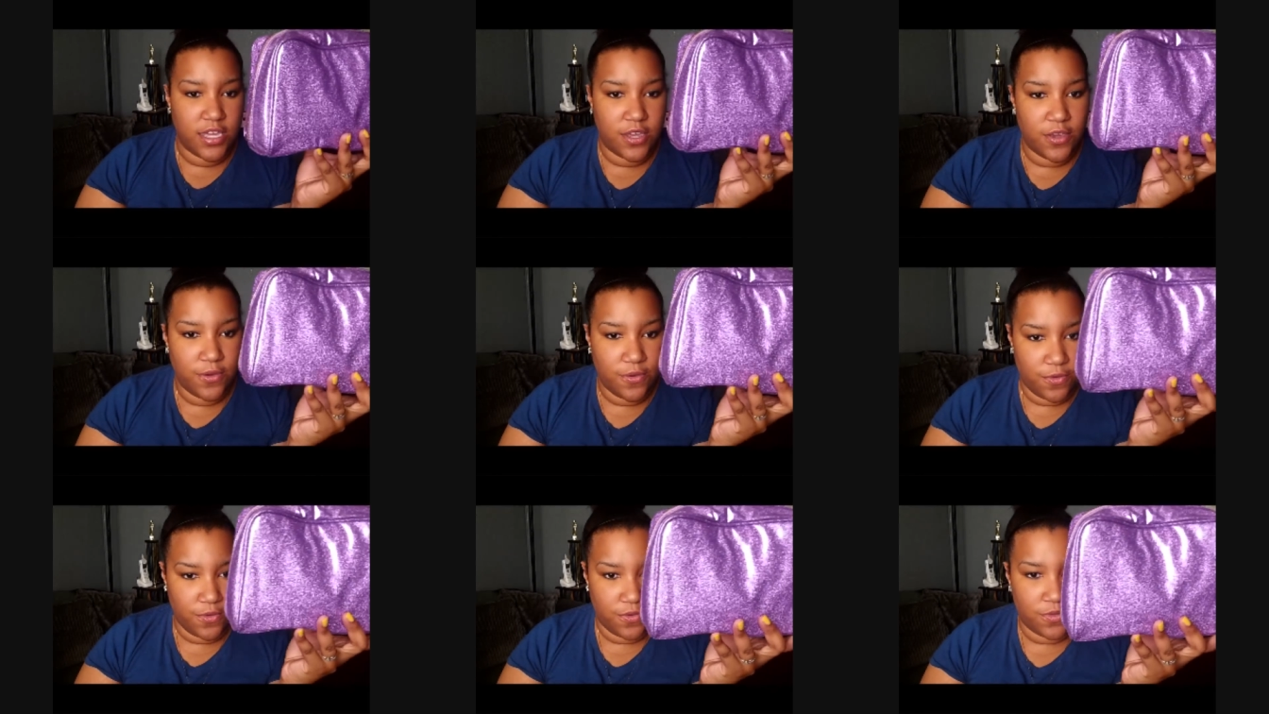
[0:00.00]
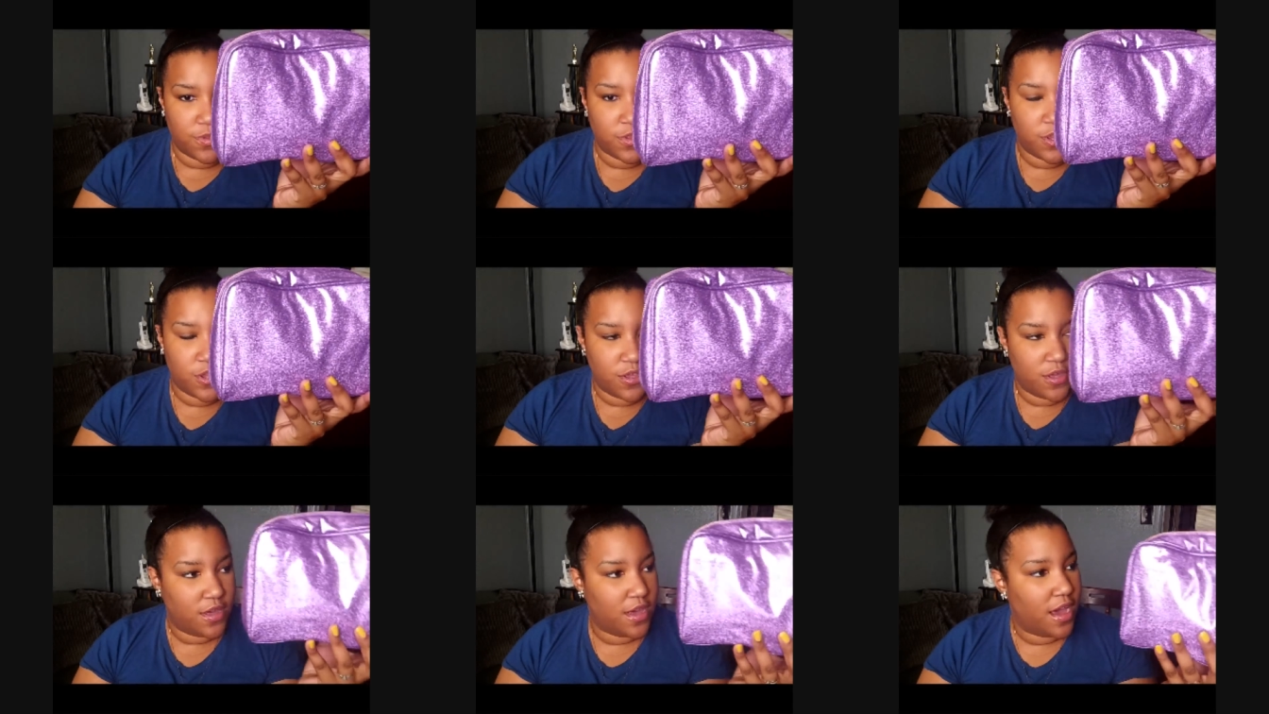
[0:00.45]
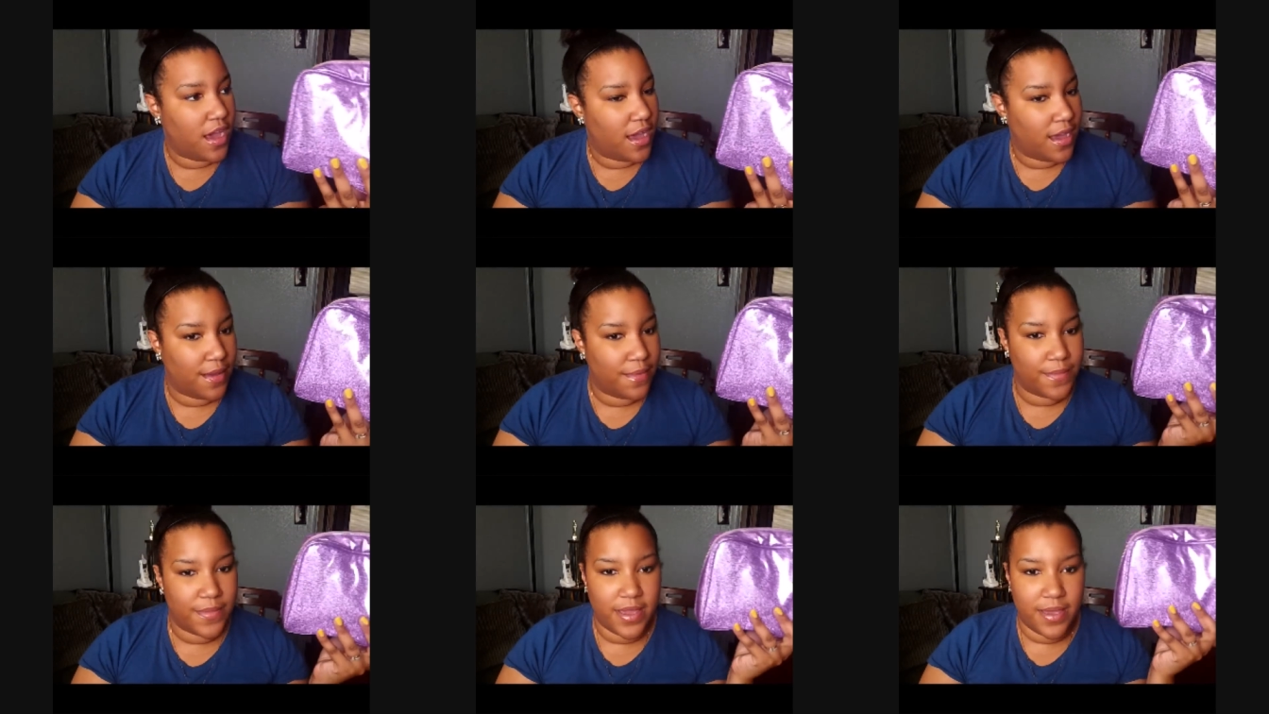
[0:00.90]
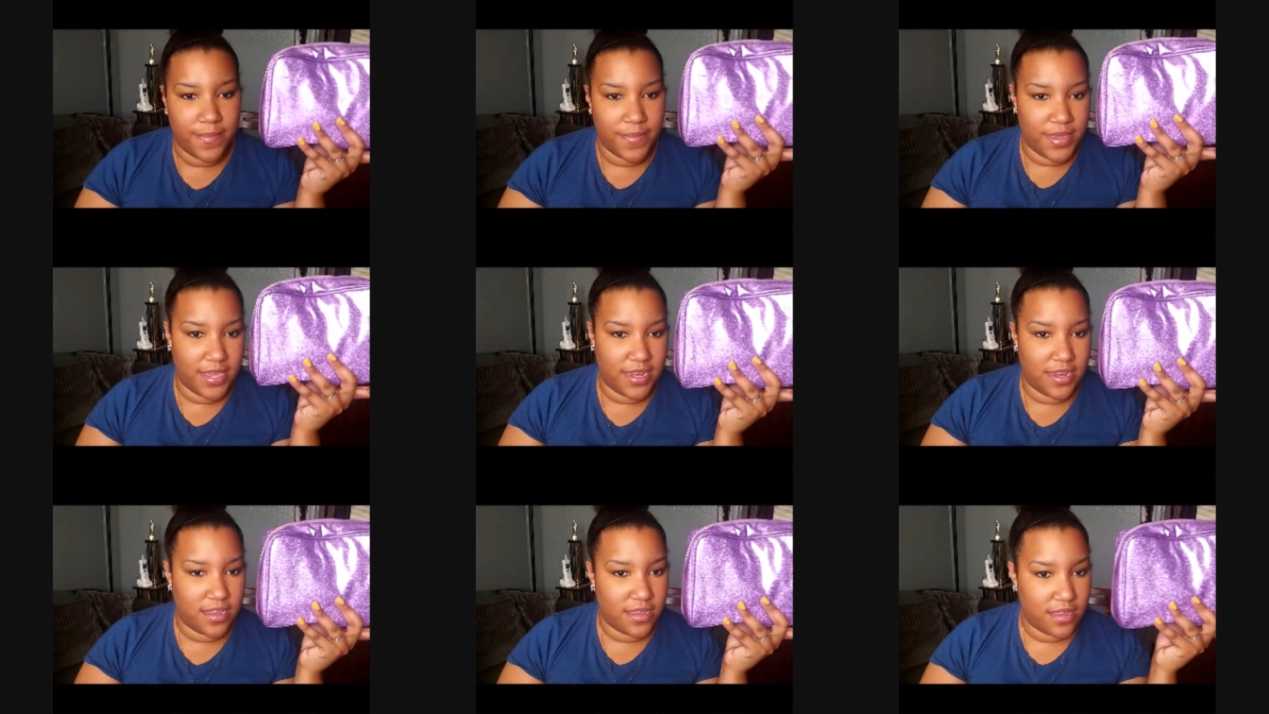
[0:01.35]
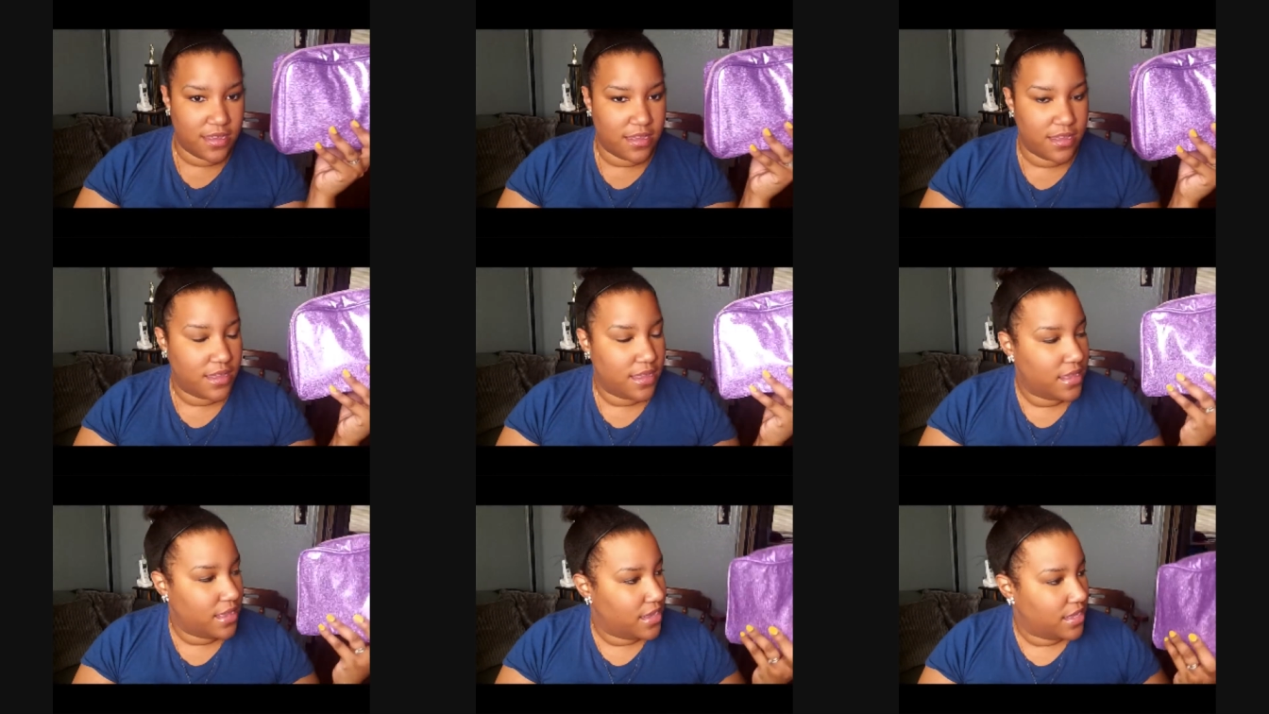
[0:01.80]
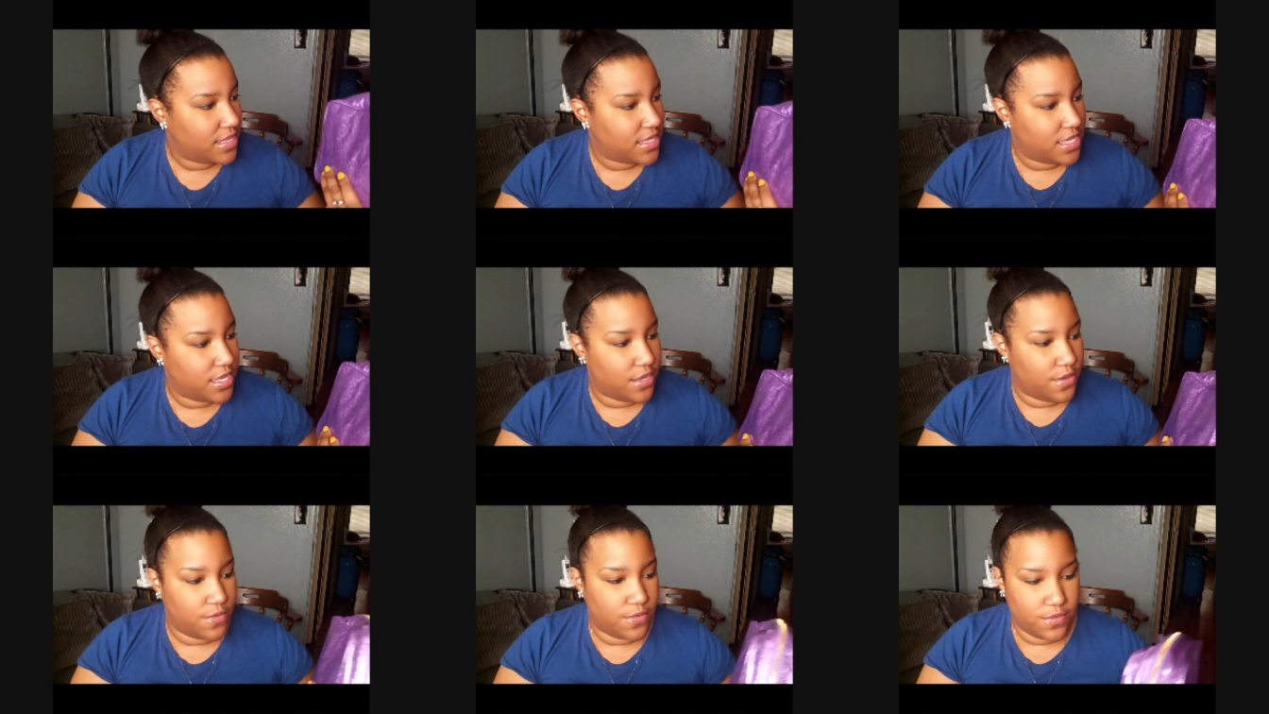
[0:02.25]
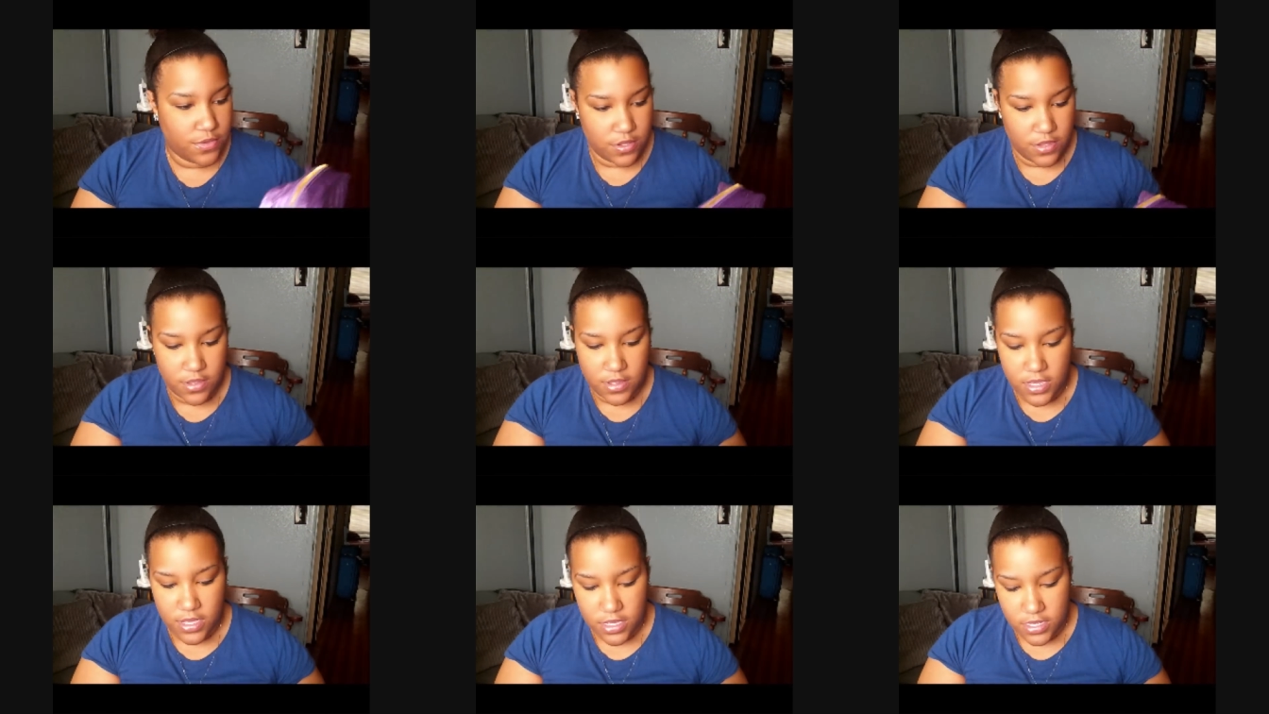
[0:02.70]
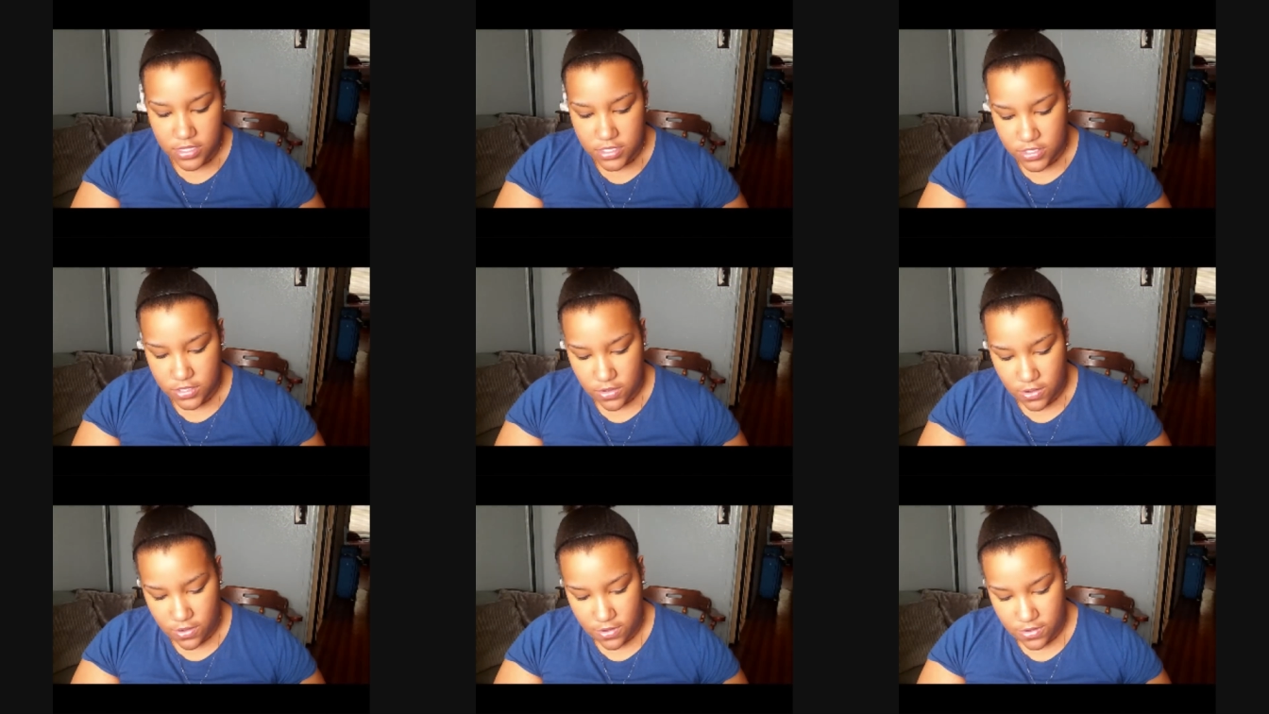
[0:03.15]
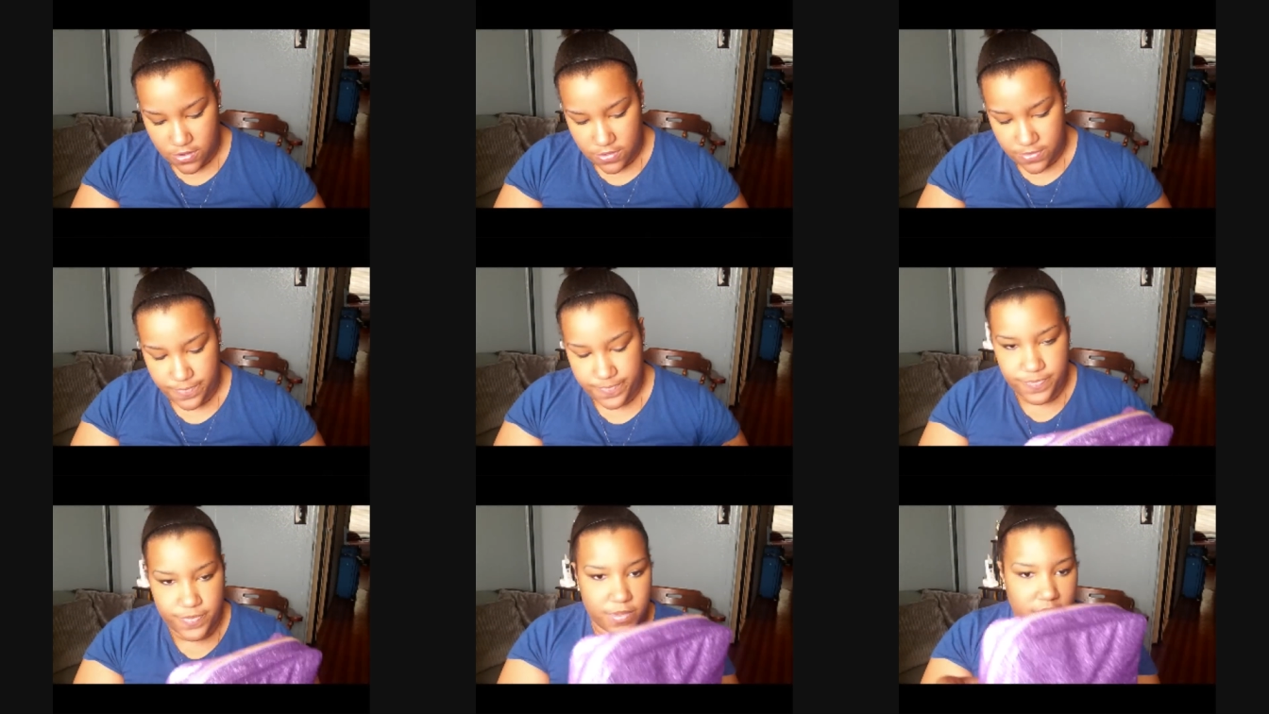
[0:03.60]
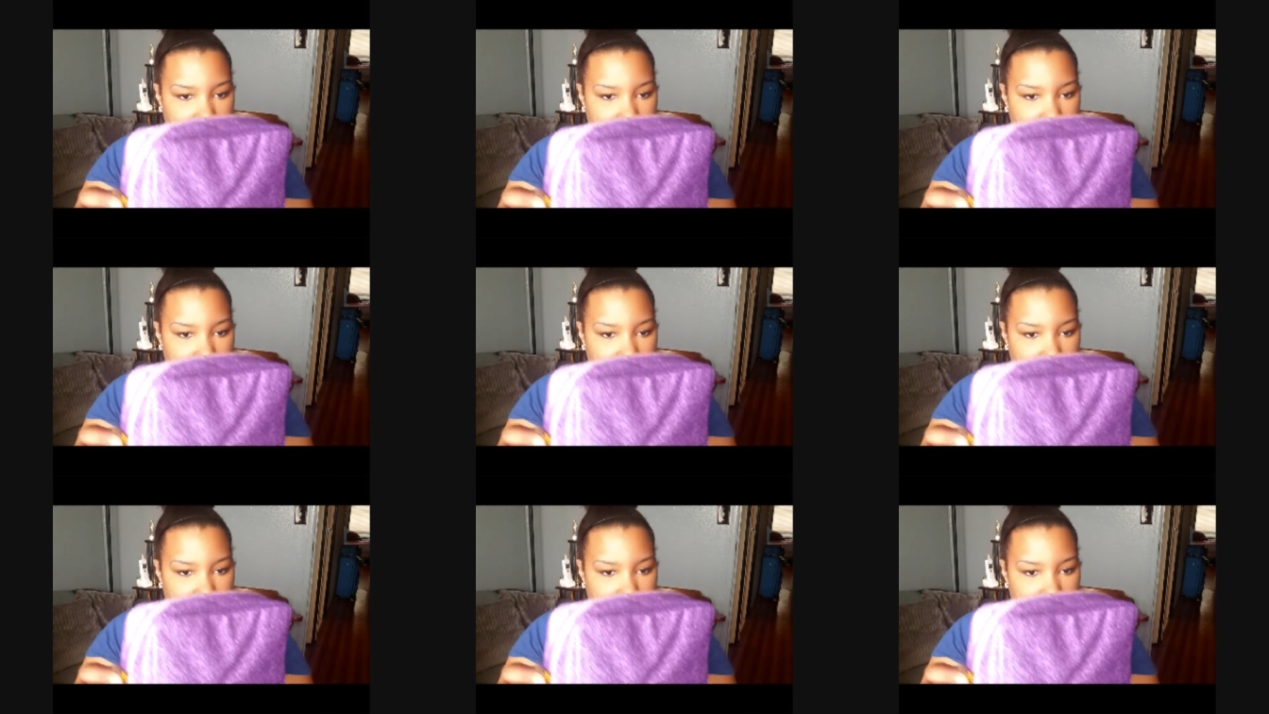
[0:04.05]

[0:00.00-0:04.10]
huge. um I mean, it's huge. So